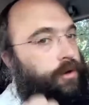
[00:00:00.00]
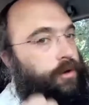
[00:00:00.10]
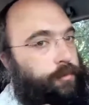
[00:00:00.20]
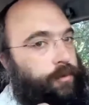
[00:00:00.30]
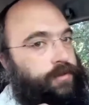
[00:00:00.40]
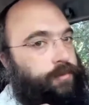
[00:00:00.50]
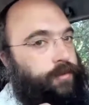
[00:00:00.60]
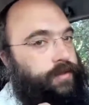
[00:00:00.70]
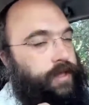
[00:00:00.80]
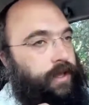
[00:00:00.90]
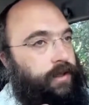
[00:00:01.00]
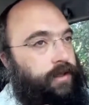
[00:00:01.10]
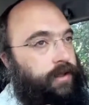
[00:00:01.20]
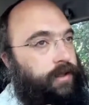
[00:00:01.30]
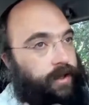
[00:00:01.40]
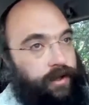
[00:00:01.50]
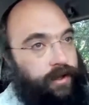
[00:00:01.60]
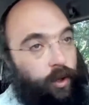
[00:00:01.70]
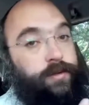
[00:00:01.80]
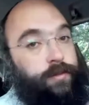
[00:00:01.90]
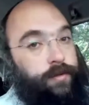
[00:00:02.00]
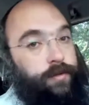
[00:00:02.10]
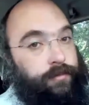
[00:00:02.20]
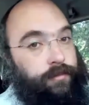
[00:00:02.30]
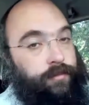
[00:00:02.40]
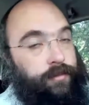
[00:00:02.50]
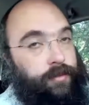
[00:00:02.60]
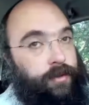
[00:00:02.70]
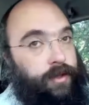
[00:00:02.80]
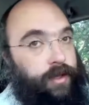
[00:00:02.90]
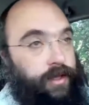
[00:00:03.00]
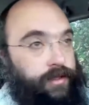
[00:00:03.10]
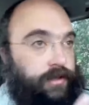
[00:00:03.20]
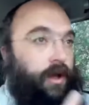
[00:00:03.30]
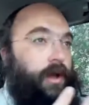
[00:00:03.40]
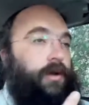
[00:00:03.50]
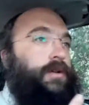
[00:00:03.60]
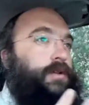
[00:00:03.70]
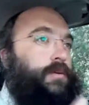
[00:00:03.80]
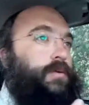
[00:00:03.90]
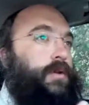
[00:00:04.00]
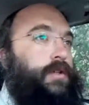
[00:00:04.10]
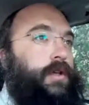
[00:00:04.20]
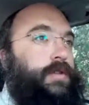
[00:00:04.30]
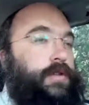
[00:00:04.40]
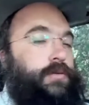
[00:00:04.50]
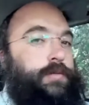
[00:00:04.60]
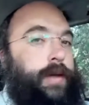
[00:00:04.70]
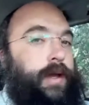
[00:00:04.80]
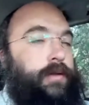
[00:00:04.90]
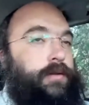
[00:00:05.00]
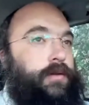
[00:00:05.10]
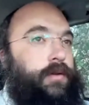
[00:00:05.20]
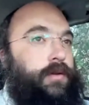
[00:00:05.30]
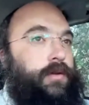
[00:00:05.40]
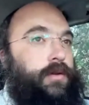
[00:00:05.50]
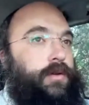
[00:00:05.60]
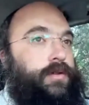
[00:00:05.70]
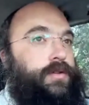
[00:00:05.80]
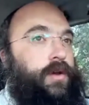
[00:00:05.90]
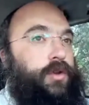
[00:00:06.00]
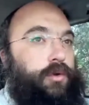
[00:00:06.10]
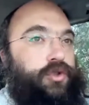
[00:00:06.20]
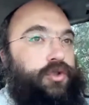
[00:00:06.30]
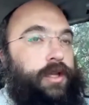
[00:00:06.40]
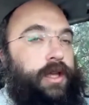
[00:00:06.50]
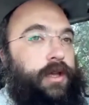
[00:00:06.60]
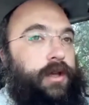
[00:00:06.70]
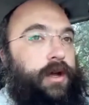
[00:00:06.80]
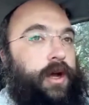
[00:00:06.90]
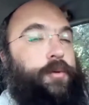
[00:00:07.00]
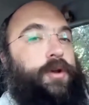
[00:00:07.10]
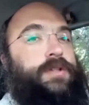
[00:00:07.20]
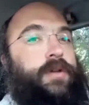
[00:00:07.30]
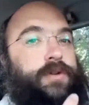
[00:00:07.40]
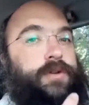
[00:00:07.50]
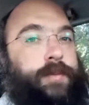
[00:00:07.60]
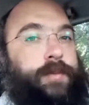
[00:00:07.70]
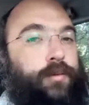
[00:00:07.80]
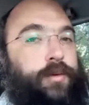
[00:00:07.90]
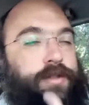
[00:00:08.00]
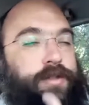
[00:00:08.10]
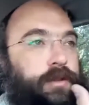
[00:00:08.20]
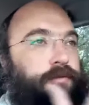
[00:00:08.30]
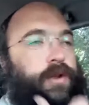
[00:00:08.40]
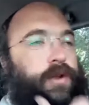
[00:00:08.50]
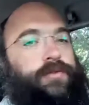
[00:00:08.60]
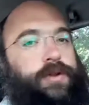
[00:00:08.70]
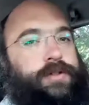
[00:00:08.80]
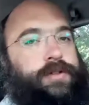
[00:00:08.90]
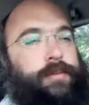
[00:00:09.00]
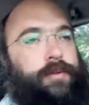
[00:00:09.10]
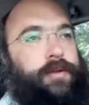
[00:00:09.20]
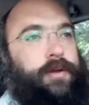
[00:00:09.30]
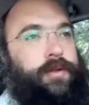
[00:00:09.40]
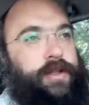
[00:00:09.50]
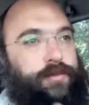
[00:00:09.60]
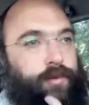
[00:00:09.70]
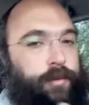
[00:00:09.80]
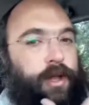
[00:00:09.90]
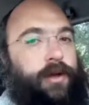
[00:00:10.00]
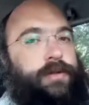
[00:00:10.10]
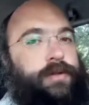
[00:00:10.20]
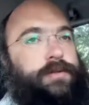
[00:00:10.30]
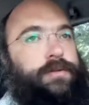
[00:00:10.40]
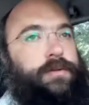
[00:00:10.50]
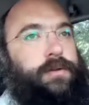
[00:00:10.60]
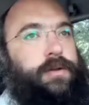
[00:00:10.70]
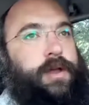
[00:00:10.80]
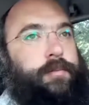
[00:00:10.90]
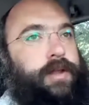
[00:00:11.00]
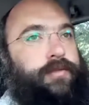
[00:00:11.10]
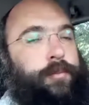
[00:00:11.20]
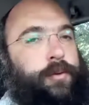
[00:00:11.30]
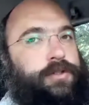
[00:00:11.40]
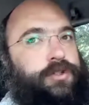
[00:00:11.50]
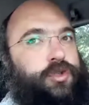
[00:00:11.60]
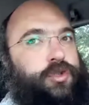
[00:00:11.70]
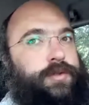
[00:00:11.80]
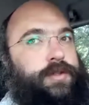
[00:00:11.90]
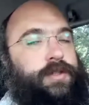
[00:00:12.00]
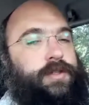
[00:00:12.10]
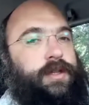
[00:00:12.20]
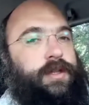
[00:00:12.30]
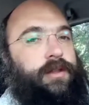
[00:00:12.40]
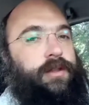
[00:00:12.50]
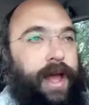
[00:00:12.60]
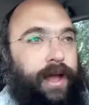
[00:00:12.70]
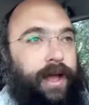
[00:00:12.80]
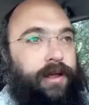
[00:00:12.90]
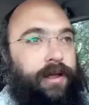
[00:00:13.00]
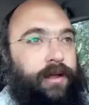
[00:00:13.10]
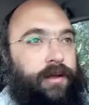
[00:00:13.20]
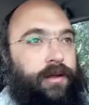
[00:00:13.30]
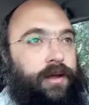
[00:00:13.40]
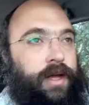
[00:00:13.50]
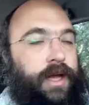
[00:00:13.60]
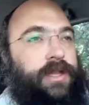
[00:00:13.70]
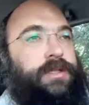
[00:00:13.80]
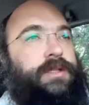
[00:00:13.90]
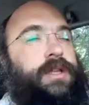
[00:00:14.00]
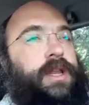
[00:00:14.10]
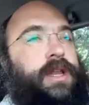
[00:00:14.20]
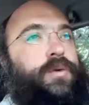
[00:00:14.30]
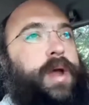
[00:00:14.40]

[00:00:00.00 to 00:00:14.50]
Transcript: of the person per se. It goes with him. It's his honor. It's his respect. So usually a person of respect will sit in the front, for example. That's where he belongs. But if the person chooses to sit in the back, it doesn't in any way